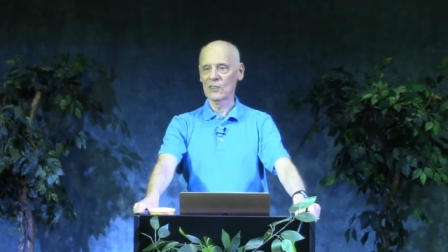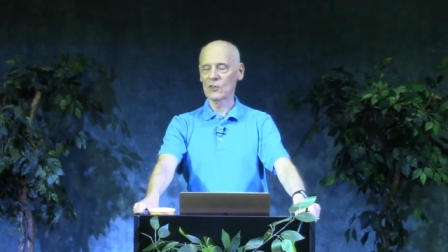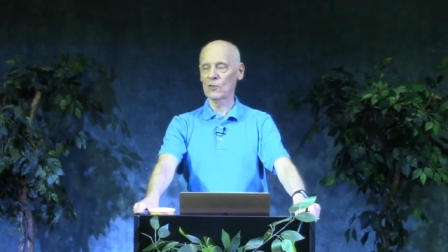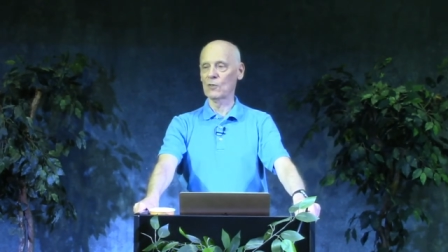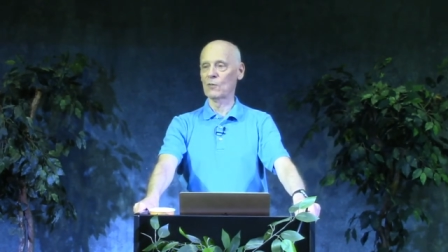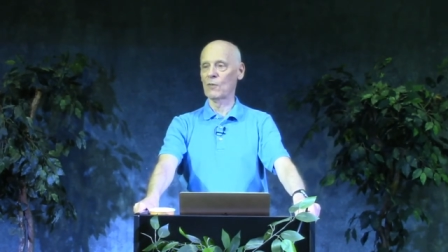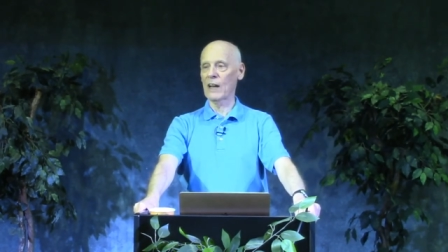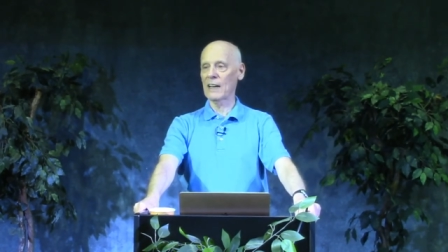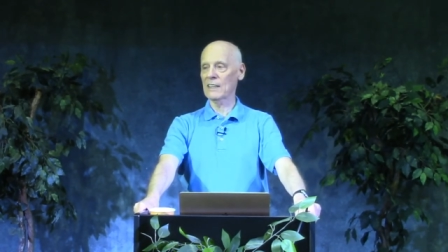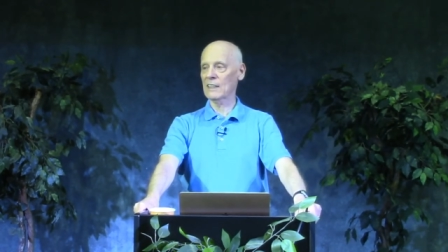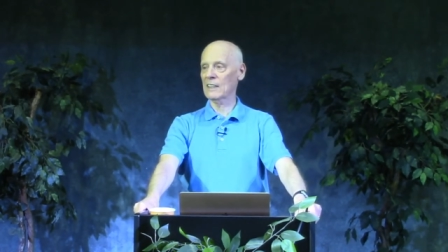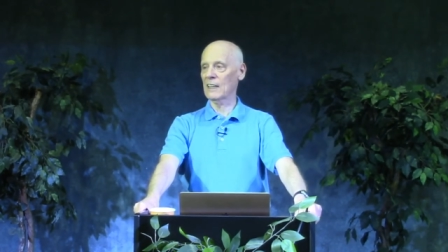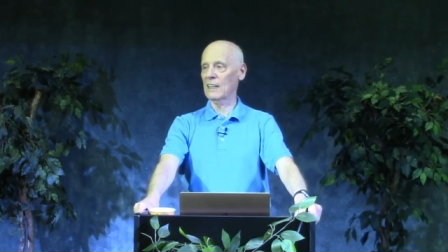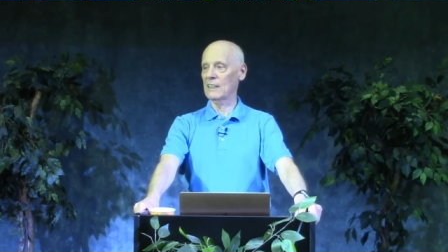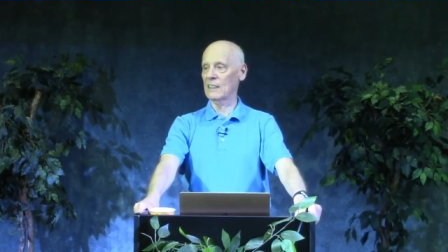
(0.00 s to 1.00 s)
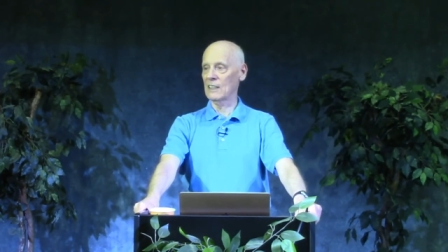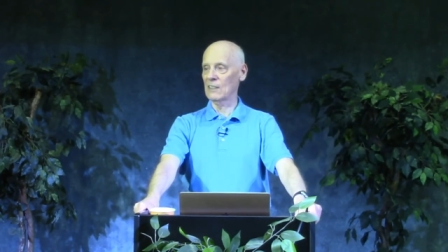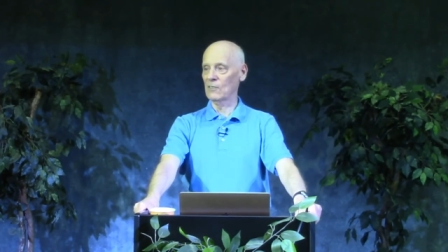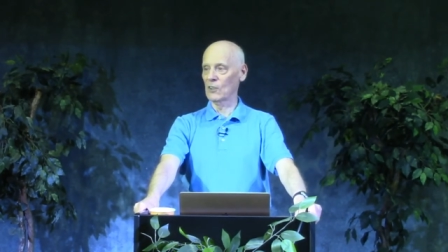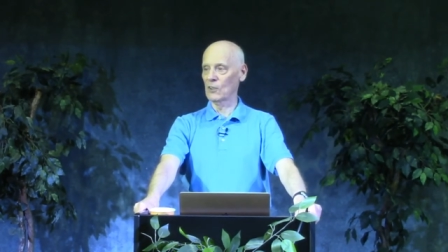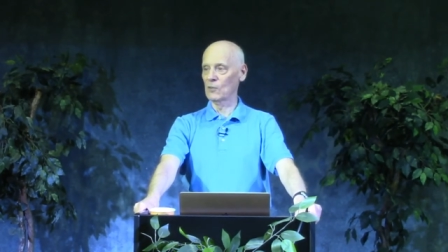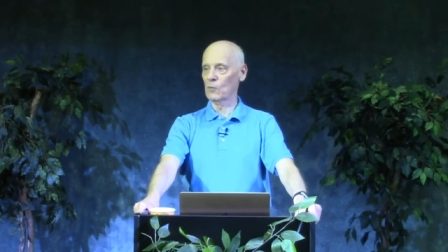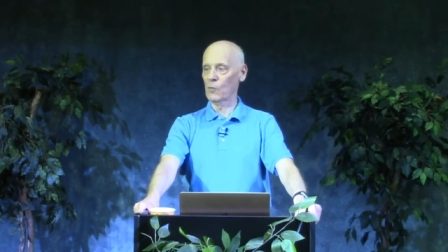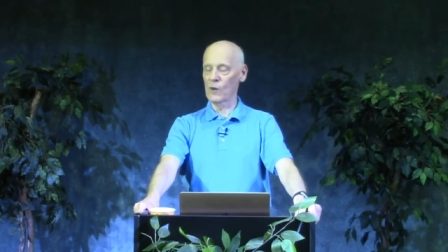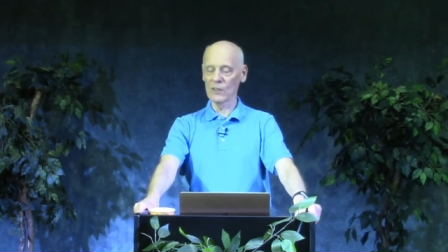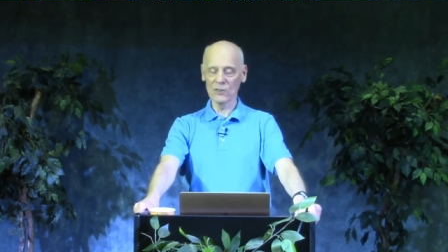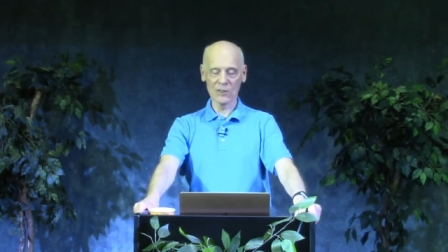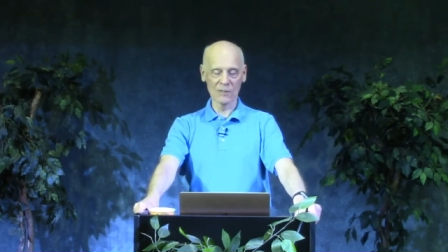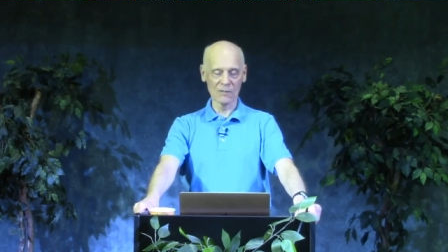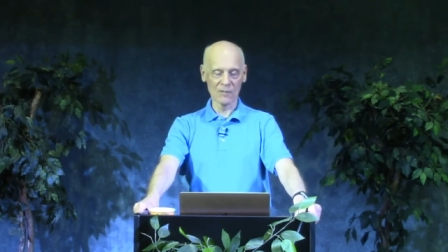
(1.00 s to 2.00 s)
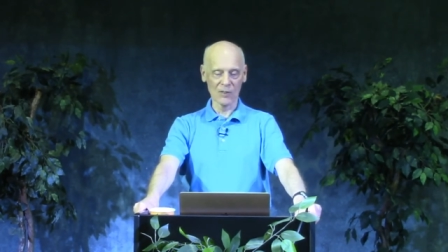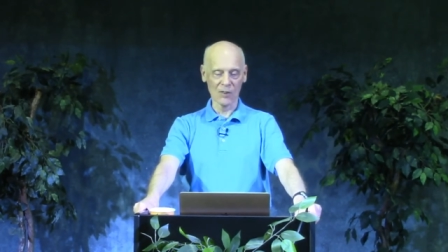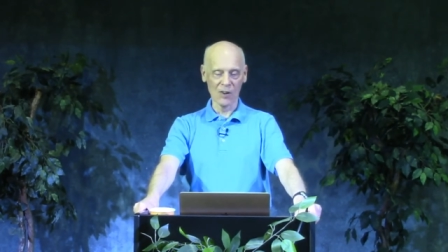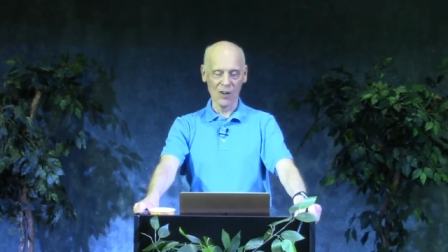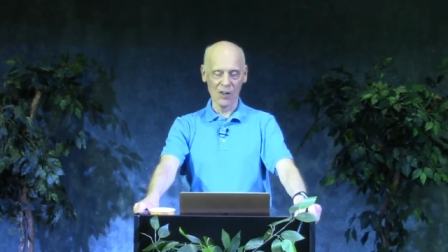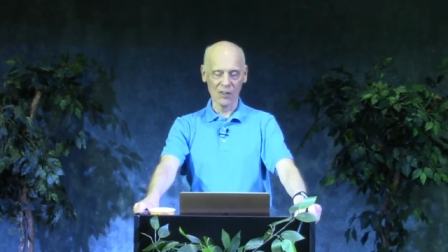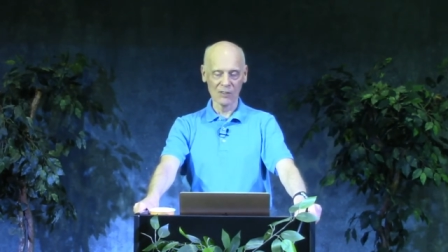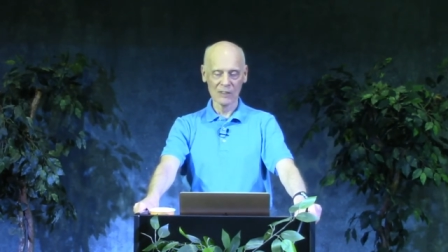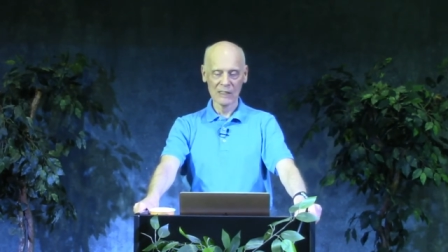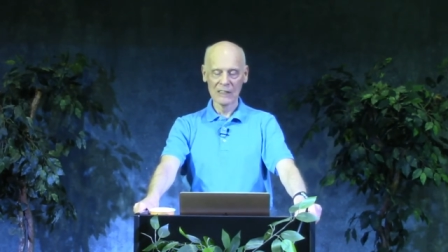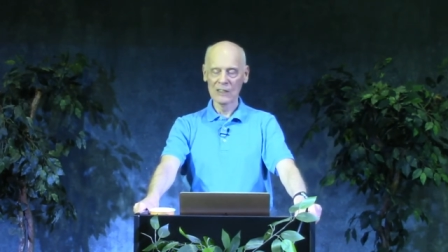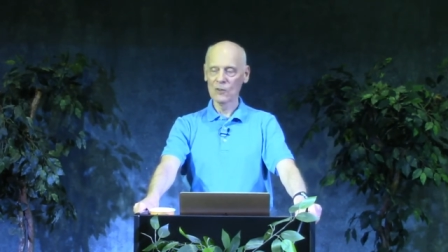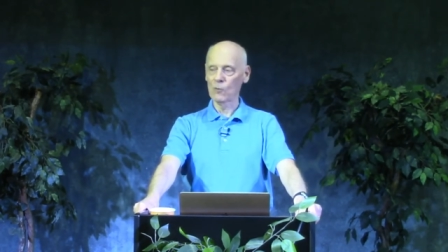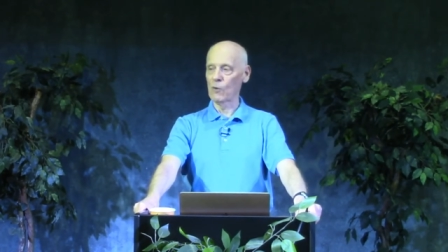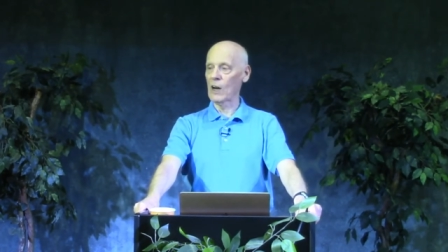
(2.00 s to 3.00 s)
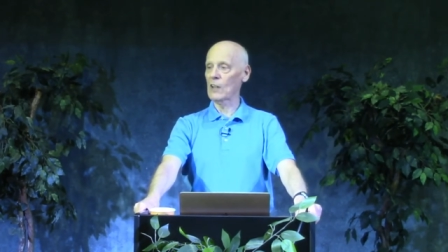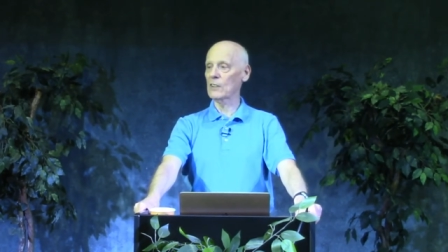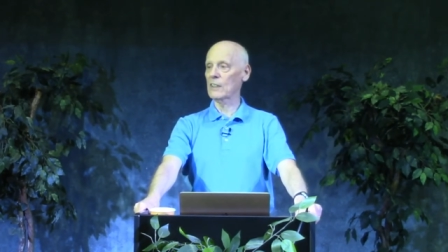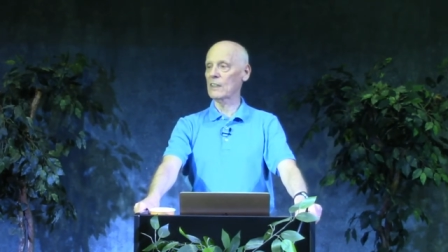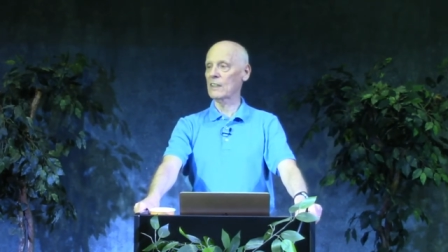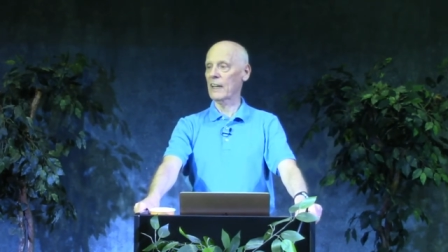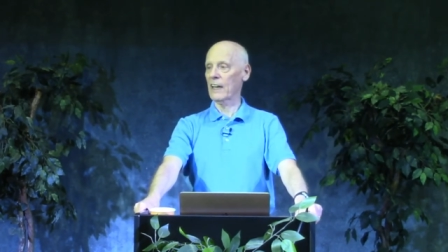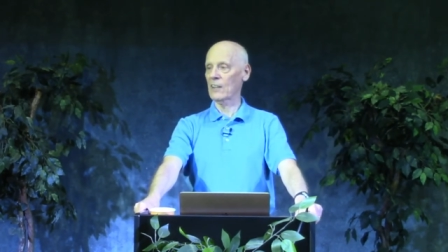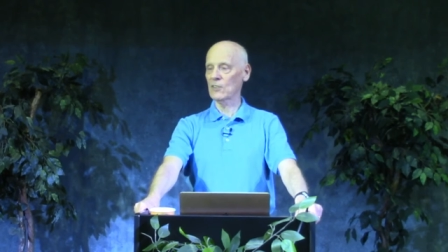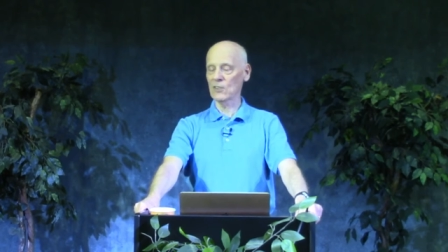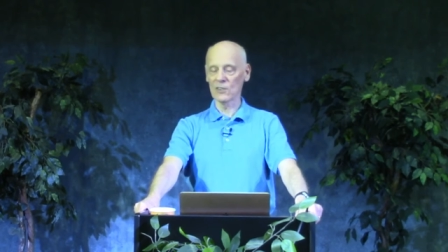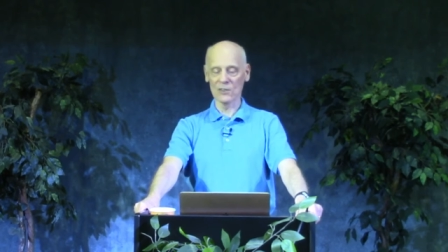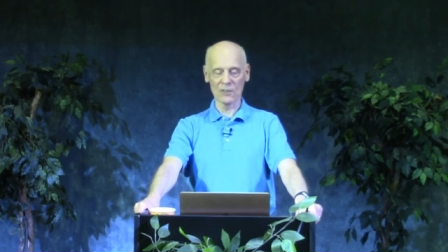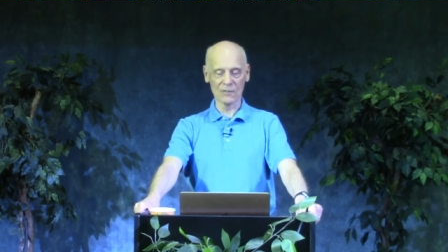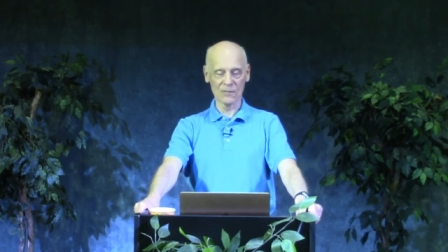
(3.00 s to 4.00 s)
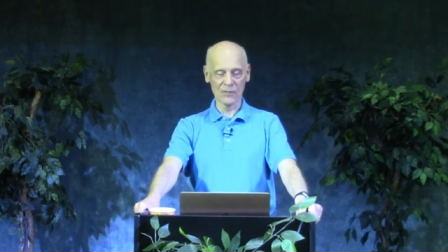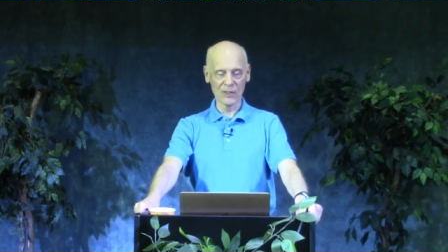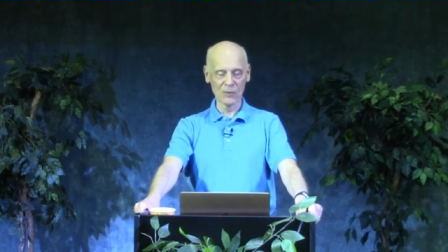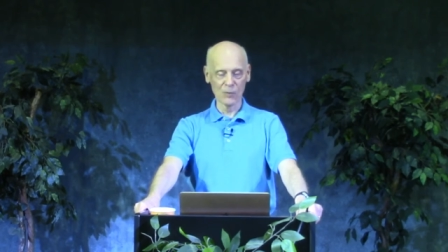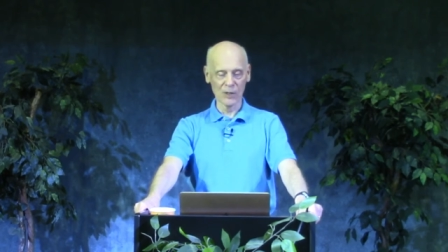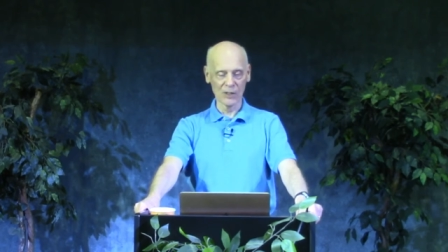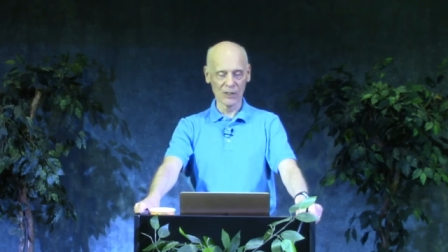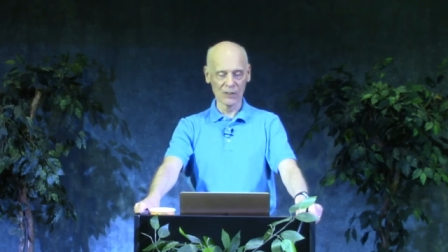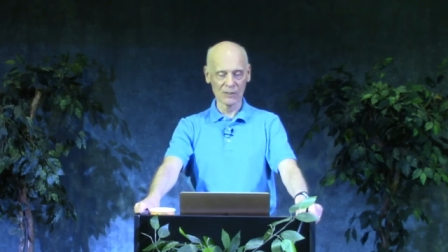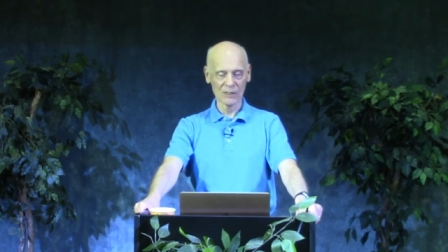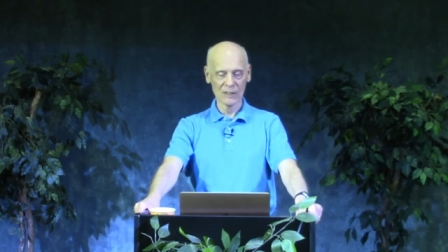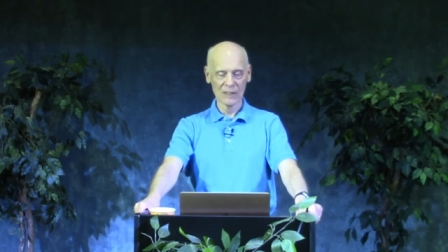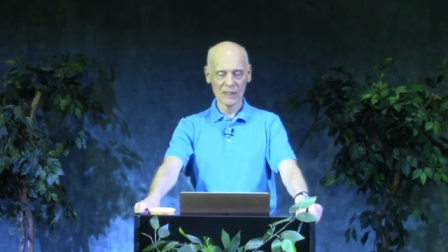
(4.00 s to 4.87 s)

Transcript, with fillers: to eradicate evil once and for all while he enhances the free will